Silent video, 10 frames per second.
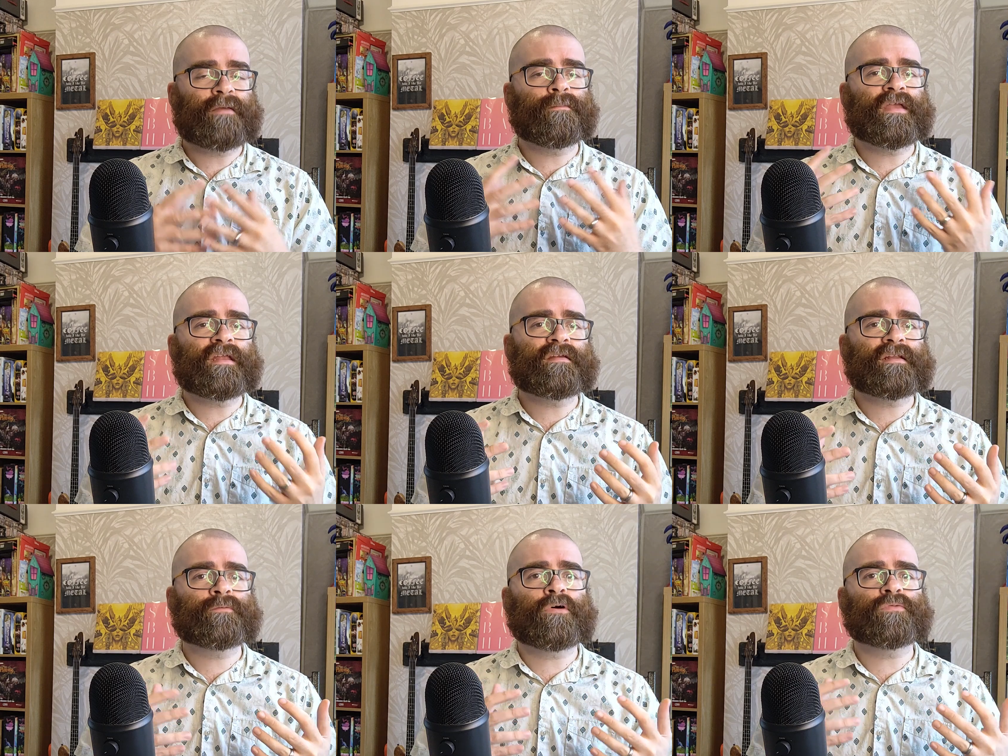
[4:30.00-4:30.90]

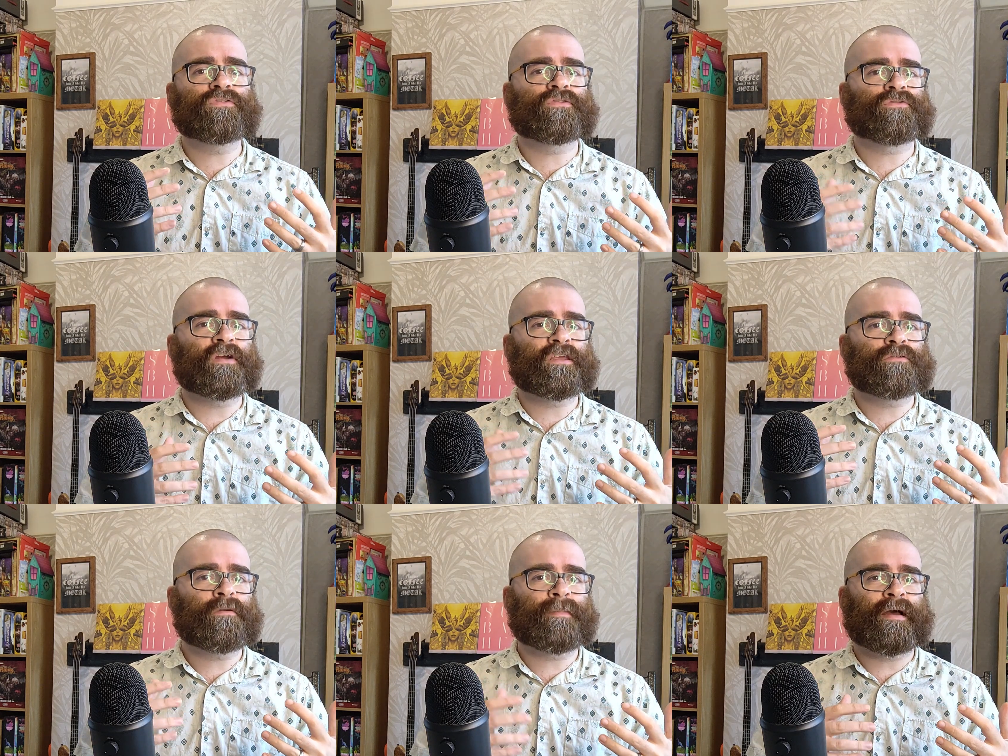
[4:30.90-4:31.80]
Immediately what will strike
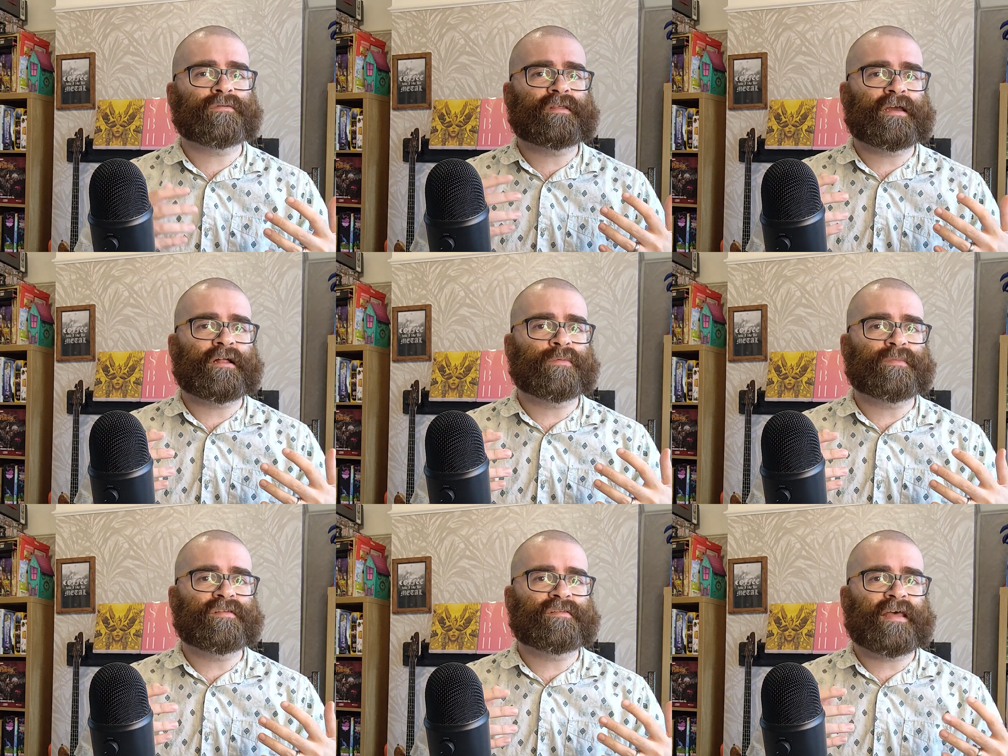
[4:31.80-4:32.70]
you about the
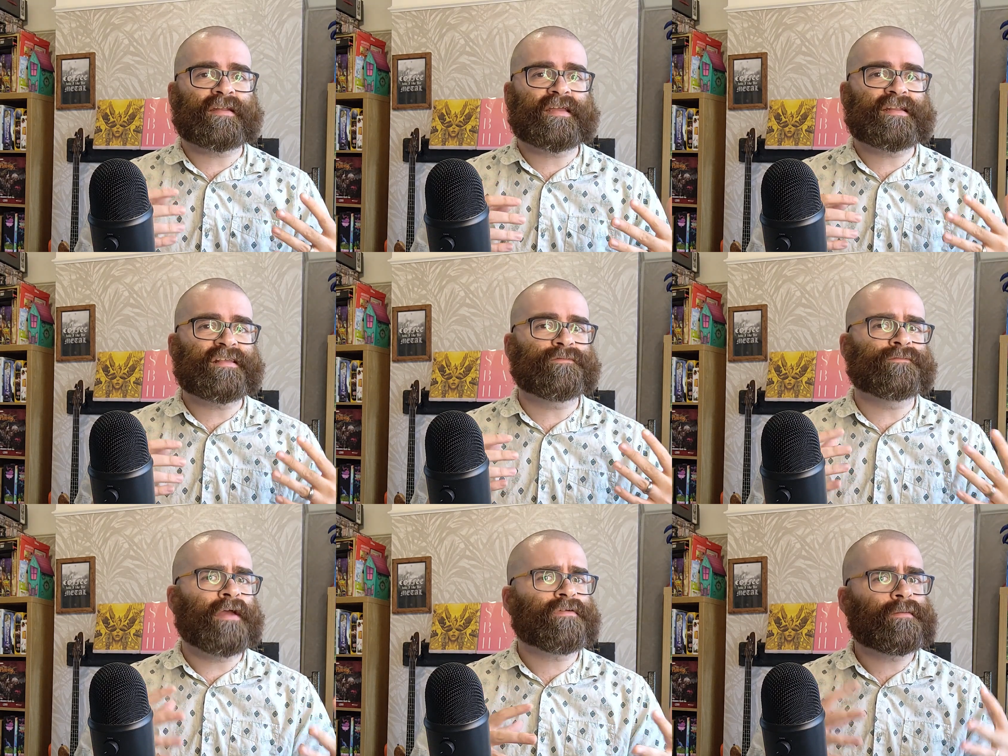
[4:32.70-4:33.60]
album is that it is
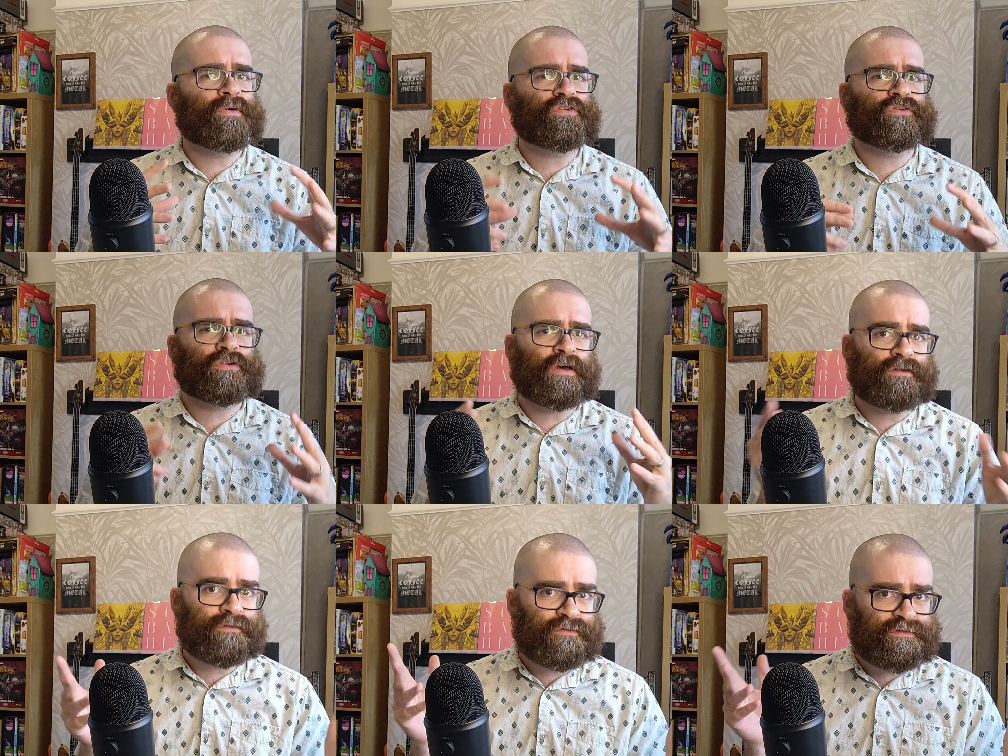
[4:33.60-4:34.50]
very much
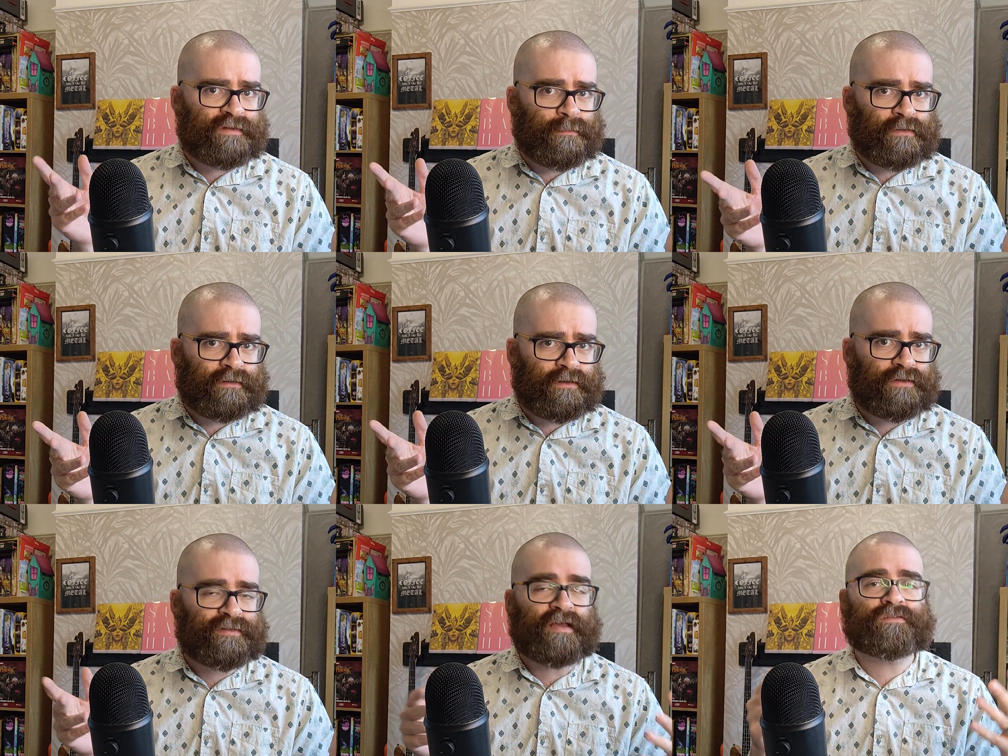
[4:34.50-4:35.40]
cut of the same
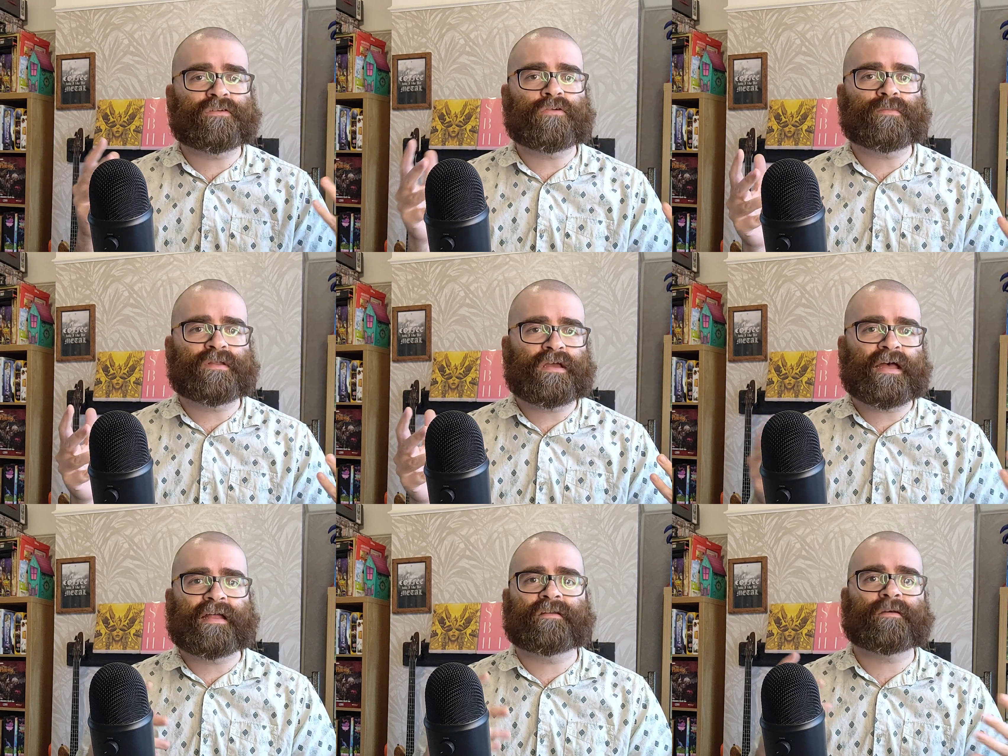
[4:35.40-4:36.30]
cloth as
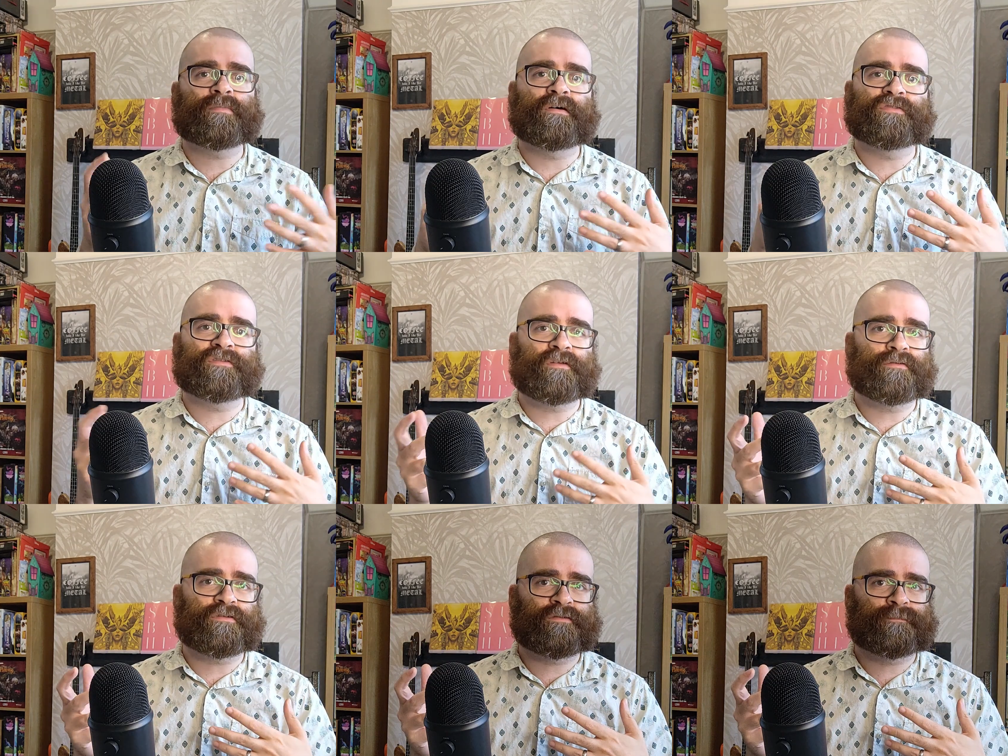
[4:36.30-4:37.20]
Eupnea and Above
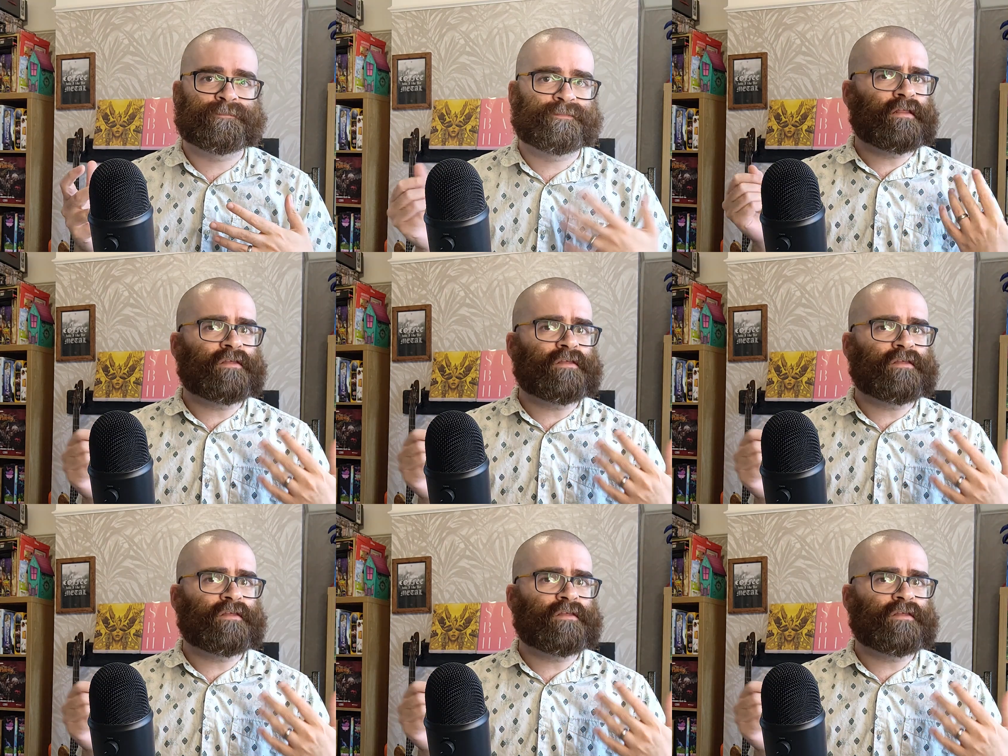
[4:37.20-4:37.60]
Cirrus.